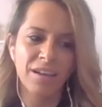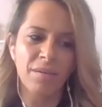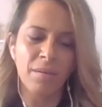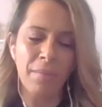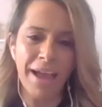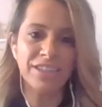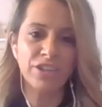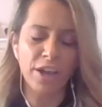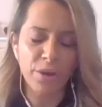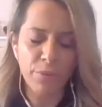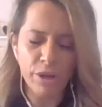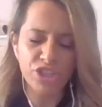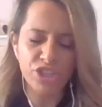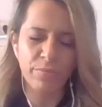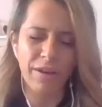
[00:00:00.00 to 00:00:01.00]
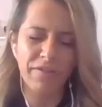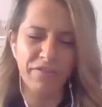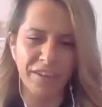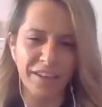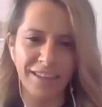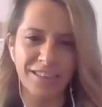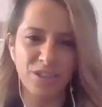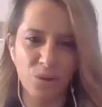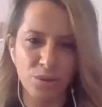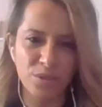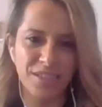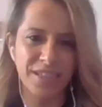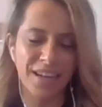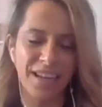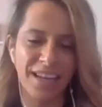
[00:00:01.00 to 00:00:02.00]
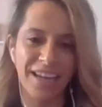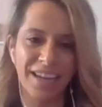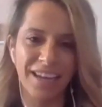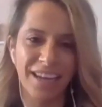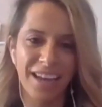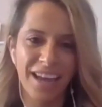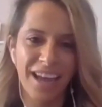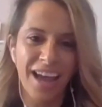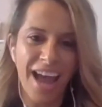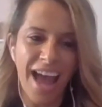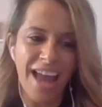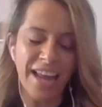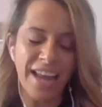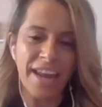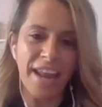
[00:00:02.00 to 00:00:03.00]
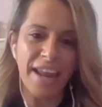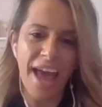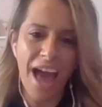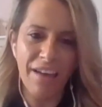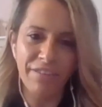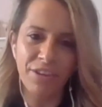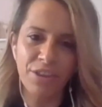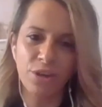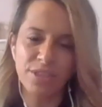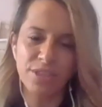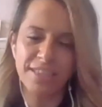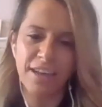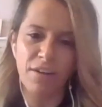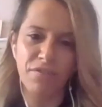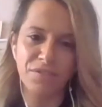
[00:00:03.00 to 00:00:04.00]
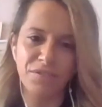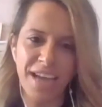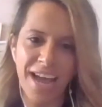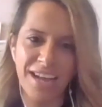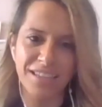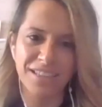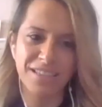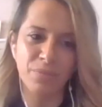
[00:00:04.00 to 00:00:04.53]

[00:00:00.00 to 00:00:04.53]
my feelings constantly, and having those self-doubts.